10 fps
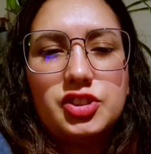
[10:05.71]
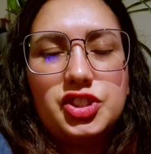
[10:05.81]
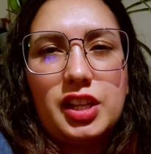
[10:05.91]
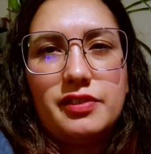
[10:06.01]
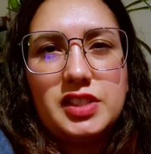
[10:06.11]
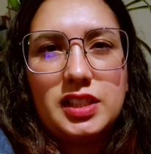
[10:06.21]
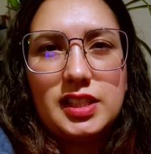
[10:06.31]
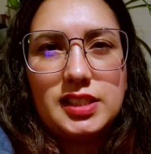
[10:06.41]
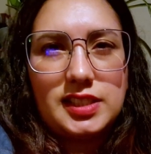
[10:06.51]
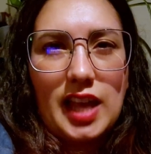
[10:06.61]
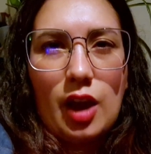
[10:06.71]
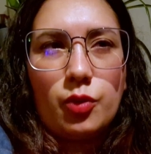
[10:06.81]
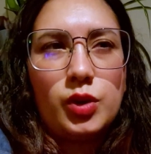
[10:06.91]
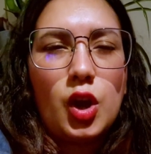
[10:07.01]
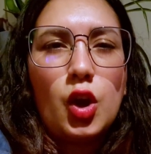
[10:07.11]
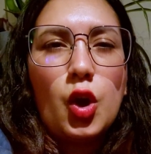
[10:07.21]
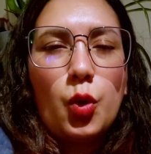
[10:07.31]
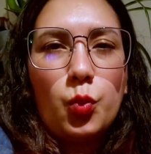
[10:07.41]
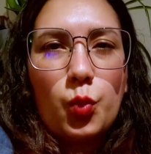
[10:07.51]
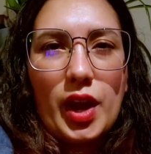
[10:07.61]
She lives in this town
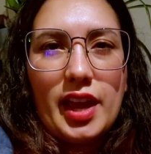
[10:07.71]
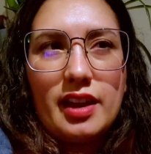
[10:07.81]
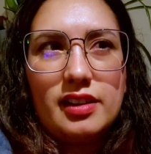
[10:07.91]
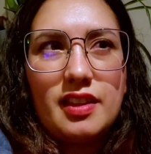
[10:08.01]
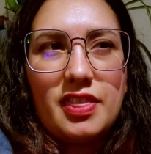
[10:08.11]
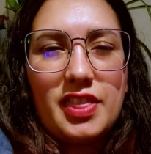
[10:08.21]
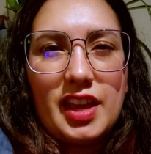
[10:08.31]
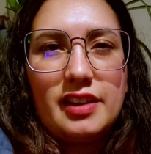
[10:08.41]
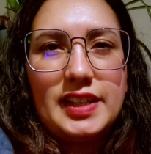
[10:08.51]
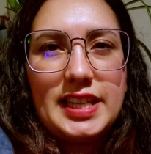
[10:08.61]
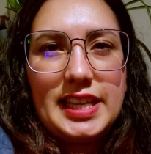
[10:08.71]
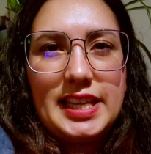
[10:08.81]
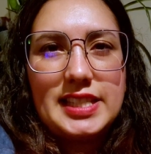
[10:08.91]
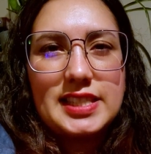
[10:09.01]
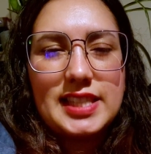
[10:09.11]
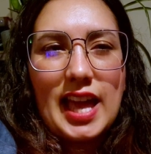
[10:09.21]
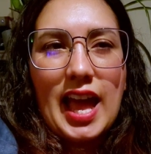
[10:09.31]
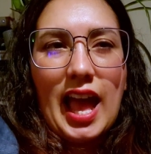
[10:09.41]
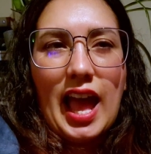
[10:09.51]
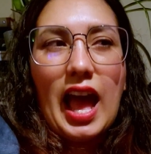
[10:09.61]
where there is
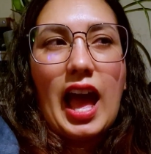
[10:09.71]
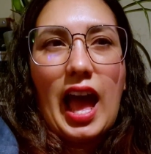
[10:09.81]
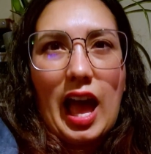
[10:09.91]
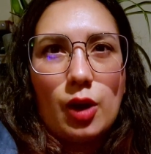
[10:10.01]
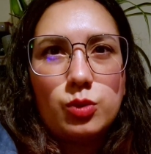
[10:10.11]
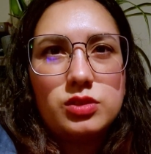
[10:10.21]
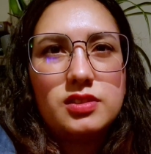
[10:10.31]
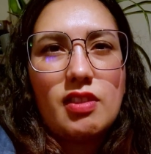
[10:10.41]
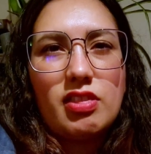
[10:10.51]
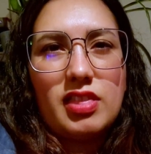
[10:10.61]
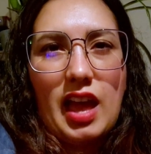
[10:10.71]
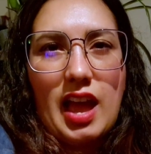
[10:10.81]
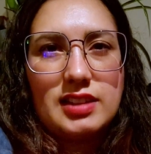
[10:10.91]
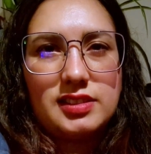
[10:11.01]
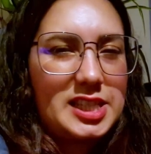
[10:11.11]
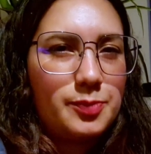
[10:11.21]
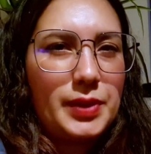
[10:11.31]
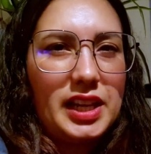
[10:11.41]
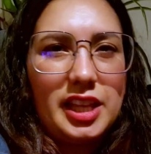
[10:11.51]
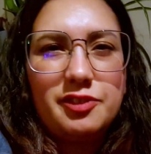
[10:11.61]
a house that is
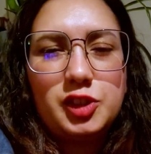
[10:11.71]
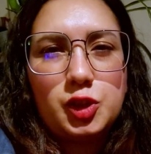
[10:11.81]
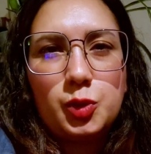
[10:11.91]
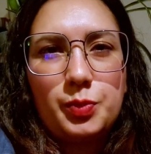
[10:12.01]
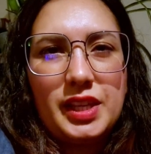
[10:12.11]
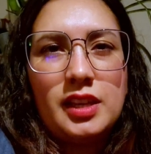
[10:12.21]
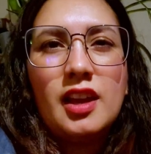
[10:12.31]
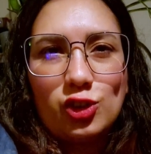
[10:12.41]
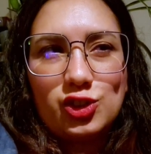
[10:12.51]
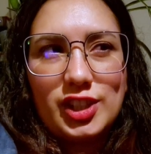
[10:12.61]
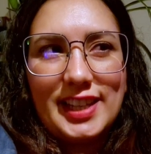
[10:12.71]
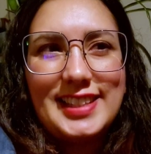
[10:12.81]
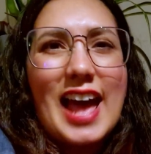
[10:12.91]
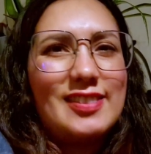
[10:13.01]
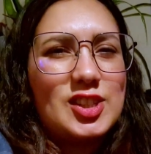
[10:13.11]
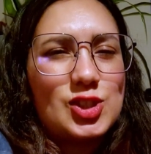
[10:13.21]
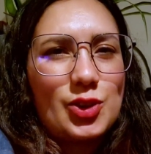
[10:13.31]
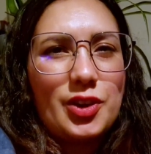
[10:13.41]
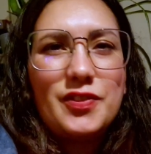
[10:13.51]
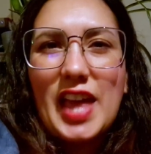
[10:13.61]
believed to be haunted, and the
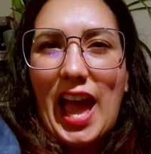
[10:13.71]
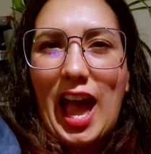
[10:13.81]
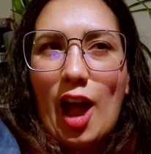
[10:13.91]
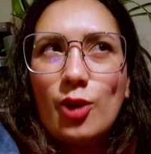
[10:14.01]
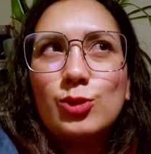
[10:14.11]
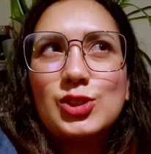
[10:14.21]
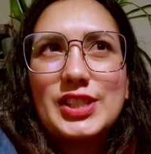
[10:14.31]
story of the house